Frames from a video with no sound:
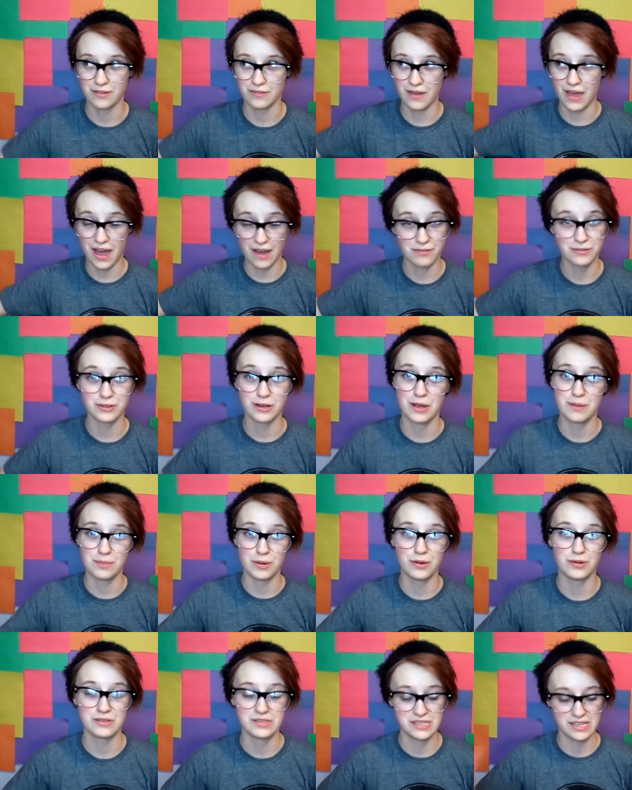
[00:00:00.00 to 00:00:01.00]
after I
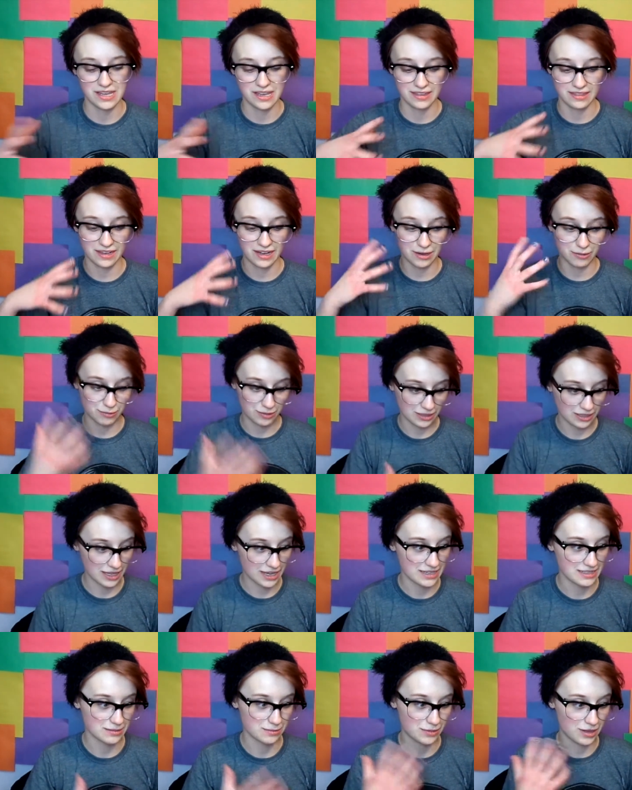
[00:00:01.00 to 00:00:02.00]
post it and then I
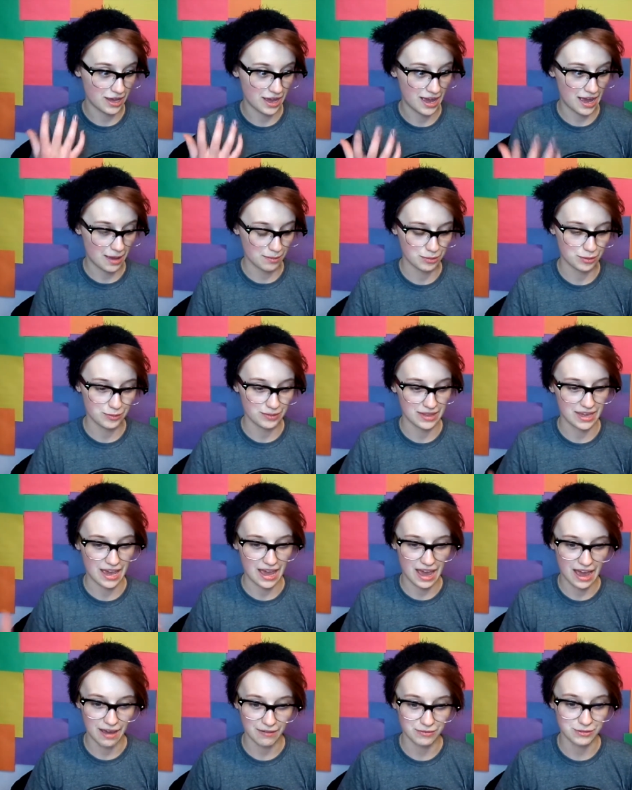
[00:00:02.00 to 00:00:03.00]
realize I'm not happy with it
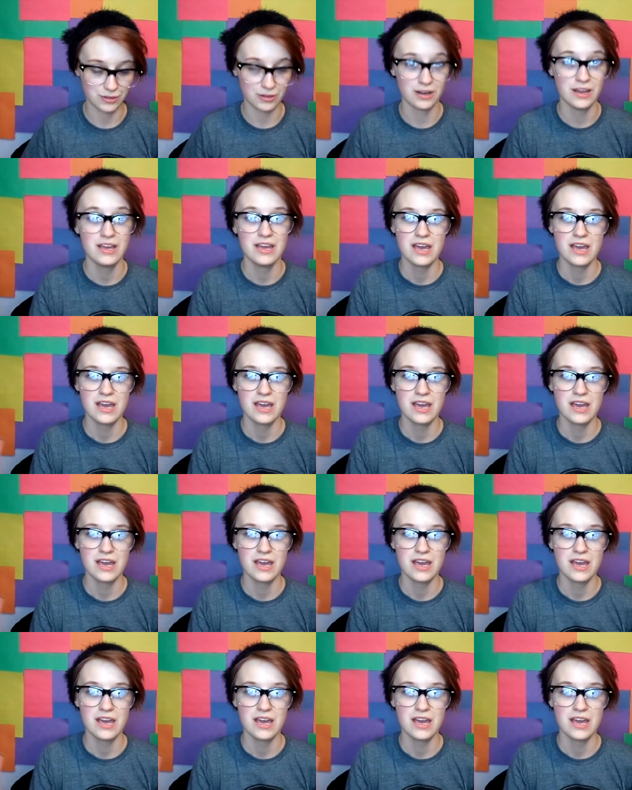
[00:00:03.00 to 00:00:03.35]
after